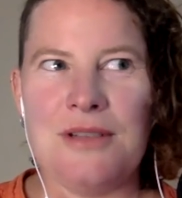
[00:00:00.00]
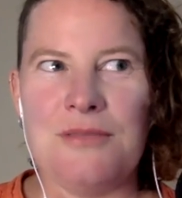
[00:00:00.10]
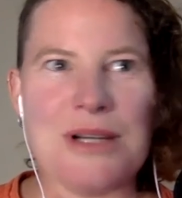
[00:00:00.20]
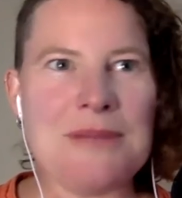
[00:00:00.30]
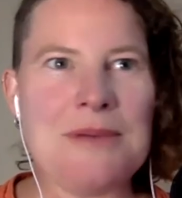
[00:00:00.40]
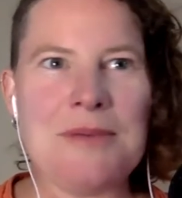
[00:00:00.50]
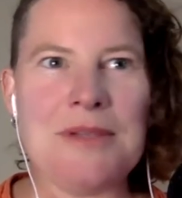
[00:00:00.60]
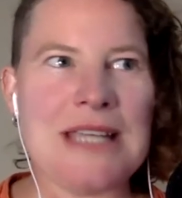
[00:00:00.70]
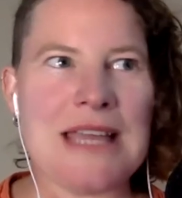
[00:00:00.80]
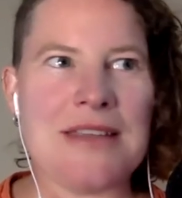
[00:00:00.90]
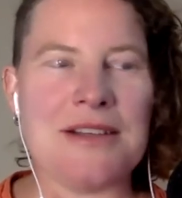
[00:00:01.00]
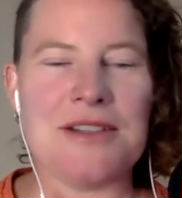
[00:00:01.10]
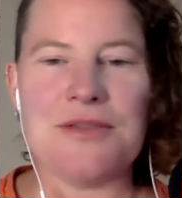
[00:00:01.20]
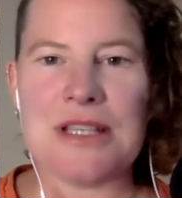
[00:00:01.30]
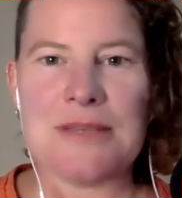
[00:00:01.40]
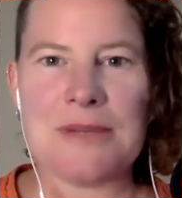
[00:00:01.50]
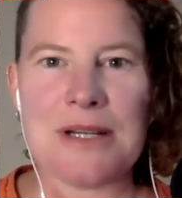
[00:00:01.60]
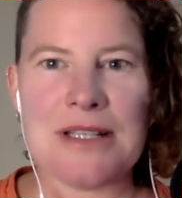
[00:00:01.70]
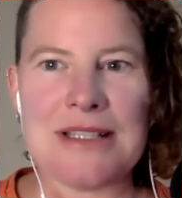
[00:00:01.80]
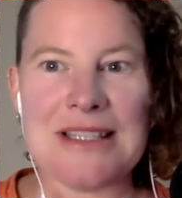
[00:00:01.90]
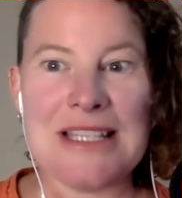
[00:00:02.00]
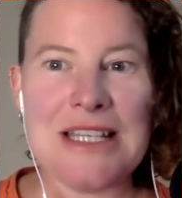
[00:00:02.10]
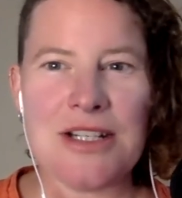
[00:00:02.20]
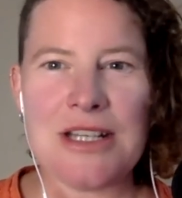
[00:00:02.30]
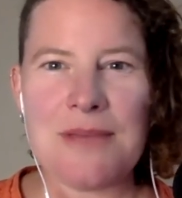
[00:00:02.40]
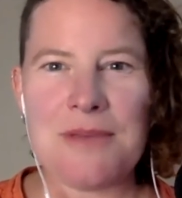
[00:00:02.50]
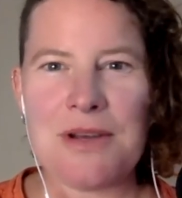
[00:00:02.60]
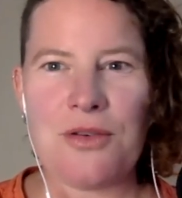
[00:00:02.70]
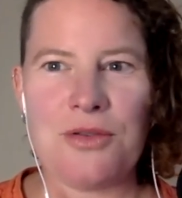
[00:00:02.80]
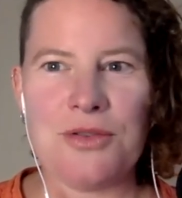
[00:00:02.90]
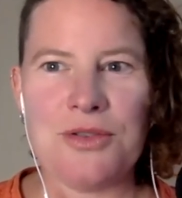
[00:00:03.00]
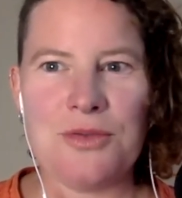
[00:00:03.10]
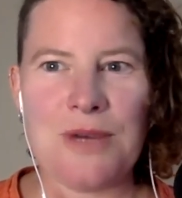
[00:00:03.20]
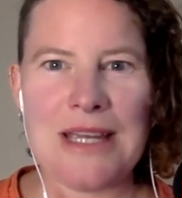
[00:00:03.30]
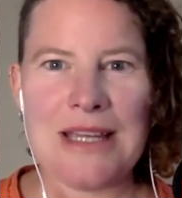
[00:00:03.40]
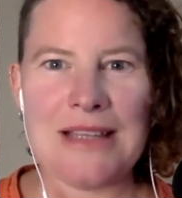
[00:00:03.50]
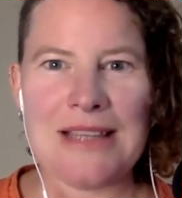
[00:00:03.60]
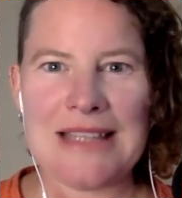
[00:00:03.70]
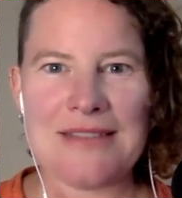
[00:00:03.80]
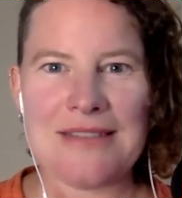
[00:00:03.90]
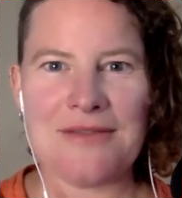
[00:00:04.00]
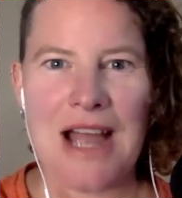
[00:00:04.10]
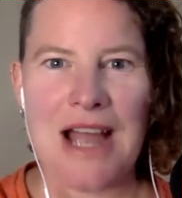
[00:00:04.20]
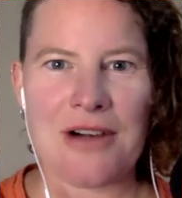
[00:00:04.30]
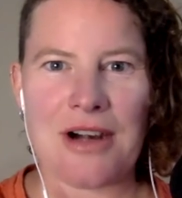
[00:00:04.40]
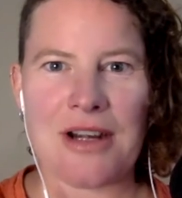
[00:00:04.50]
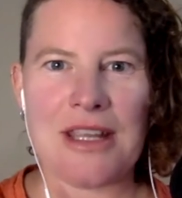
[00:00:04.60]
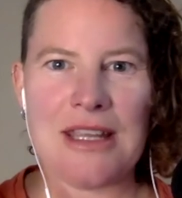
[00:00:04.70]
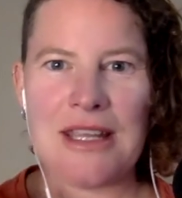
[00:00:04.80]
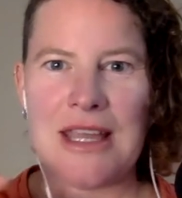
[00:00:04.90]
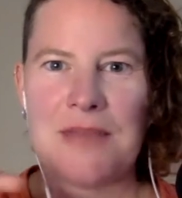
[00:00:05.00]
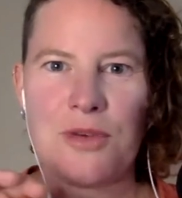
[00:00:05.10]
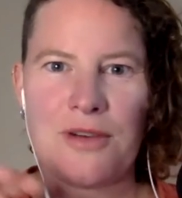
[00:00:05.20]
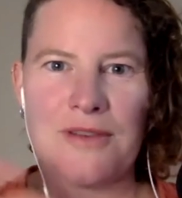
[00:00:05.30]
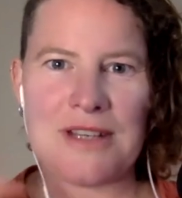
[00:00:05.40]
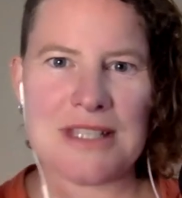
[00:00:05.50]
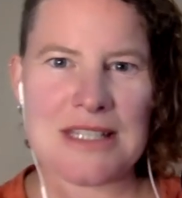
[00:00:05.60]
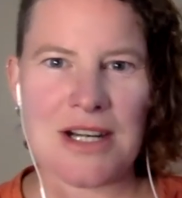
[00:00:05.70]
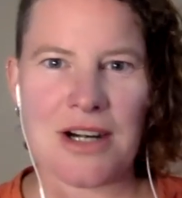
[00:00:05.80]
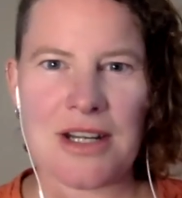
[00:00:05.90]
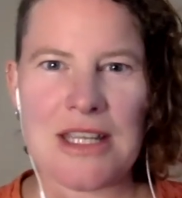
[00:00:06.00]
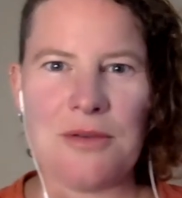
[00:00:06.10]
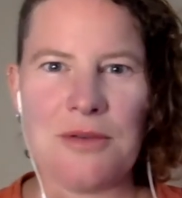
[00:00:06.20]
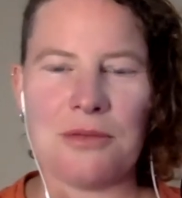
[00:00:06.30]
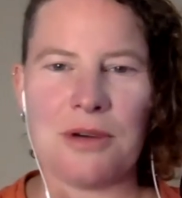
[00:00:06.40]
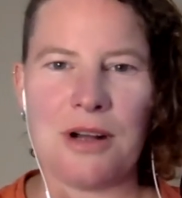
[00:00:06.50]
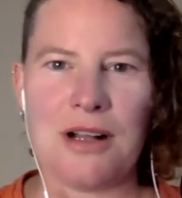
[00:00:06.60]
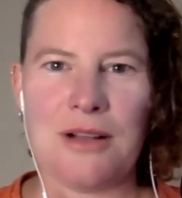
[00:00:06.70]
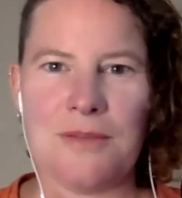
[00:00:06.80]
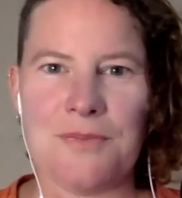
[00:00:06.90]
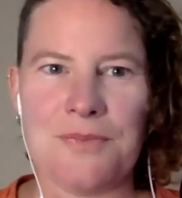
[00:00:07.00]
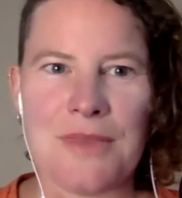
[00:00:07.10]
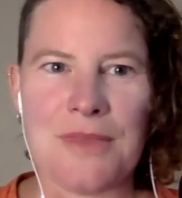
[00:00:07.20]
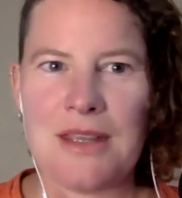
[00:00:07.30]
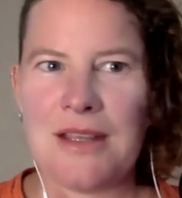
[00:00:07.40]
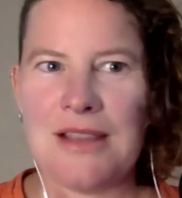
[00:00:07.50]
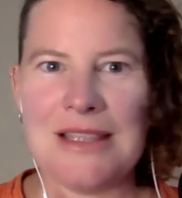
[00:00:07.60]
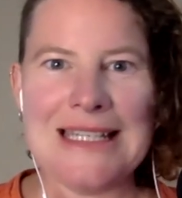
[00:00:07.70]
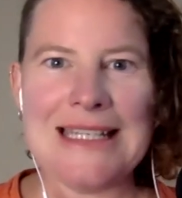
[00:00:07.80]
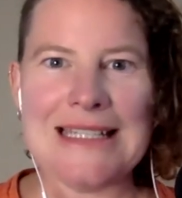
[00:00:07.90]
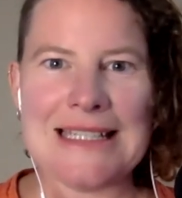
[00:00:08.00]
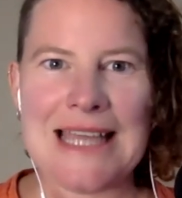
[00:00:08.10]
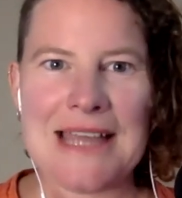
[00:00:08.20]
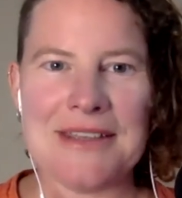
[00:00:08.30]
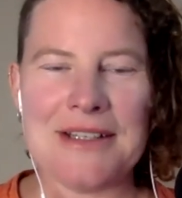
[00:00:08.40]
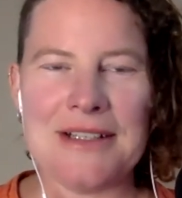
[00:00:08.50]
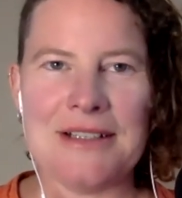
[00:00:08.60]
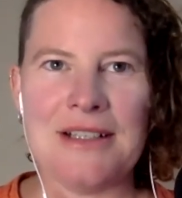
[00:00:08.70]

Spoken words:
bring people together to experience leadership in a whole new way, less of a hierarchy and more of a synarchy where we're all leading together.